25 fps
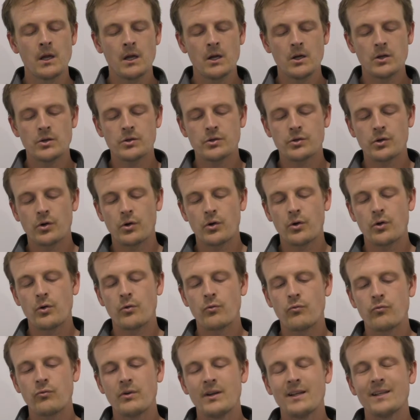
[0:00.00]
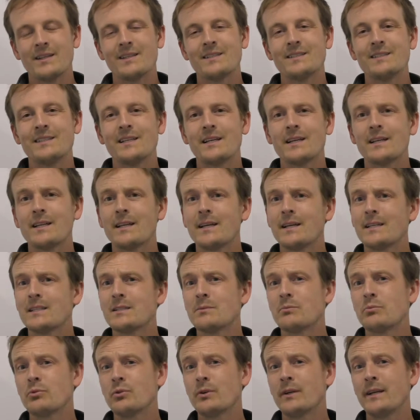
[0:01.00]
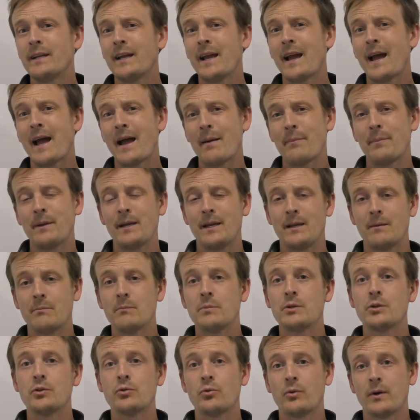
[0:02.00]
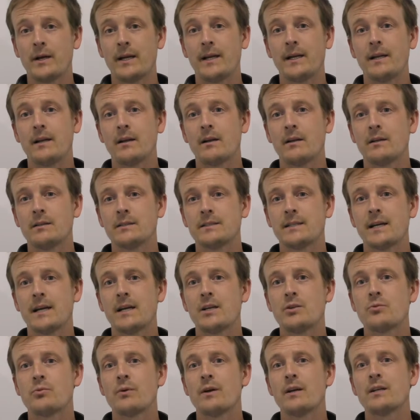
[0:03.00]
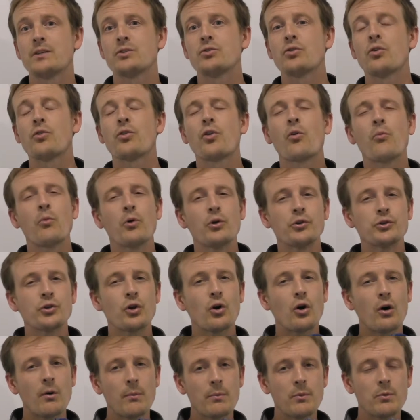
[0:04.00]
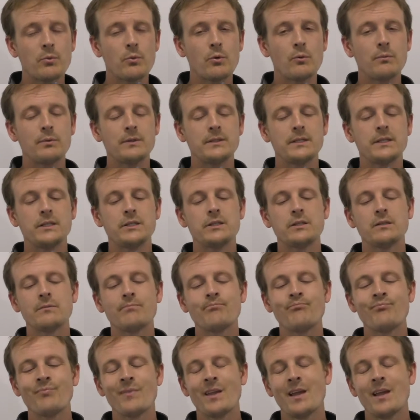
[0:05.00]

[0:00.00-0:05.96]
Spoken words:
So realistically, it's a pretty happy in between stage where it's not the most optimal position,